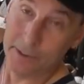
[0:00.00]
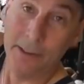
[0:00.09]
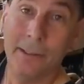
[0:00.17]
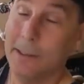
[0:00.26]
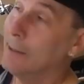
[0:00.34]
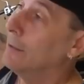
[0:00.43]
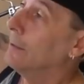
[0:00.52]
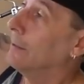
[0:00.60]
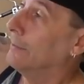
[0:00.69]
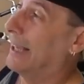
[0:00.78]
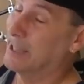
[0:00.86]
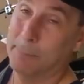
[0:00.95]
it.
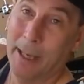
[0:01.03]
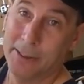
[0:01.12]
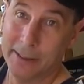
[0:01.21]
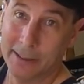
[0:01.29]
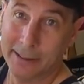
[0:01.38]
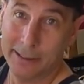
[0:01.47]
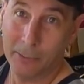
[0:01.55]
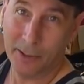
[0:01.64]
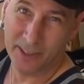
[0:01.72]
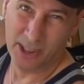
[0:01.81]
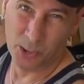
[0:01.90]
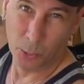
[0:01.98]
And that's basically what
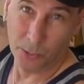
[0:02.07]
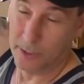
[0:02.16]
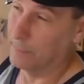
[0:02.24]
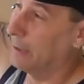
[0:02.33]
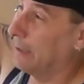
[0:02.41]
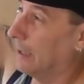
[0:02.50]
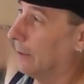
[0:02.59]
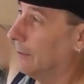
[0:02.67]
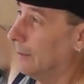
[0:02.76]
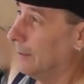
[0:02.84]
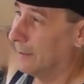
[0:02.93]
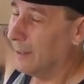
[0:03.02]
I saw in the video.
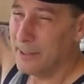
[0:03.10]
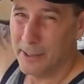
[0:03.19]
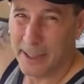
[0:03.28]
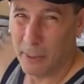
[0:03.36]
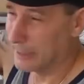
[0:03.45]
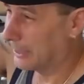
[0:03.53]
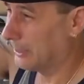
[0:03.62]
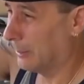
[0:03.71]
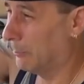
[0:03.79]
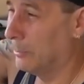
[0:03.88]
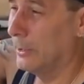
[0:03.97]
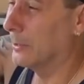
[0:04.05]
And I thought that was actually a
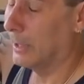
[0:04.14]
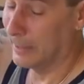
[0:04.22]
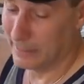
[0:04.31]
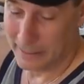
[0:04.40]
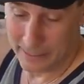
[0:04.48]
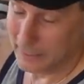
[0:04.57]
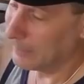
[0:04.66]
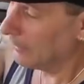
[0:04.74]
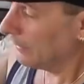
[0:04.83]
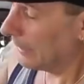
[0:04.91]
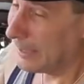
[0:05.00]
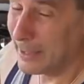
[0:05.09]
brilliant idea.
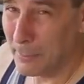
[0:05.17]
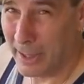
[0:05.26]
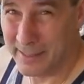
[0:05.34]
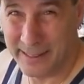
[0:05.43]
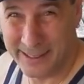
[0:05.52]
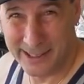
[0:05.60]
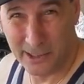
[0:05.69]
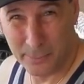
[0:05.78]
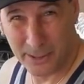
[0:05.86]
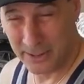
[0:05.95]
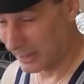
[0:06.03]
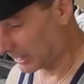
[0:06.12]
Yeah, you might think it's a little
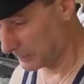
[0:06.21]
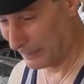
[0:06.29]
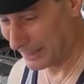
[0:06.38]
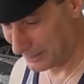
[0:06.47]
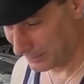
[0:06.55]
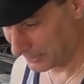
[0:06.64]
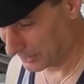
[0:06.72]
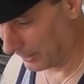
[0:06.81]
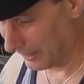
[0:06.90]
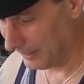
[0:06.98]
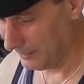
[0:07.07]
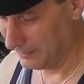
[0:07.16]
bit on the expensive
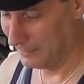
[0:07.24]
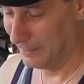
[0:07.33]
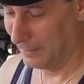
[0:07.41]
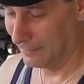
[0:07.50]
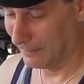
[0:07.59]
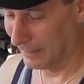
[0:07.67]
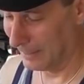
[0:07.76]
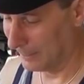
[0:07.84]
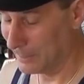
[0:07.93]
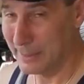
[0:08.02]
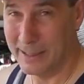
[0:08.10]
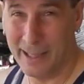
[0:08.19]
side,
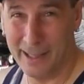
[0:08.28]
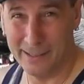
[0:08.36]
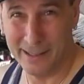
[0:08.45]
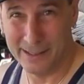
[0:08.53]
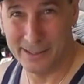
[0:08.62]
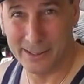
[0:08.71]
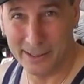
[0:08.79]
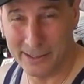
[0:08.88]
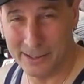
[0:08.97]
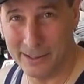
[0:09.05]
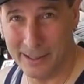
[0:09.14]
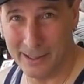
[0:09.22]
but again, you know,
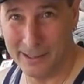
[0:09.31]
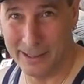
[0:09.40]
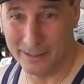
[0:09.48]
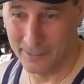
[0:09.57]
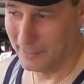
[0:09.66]
it's you know, like,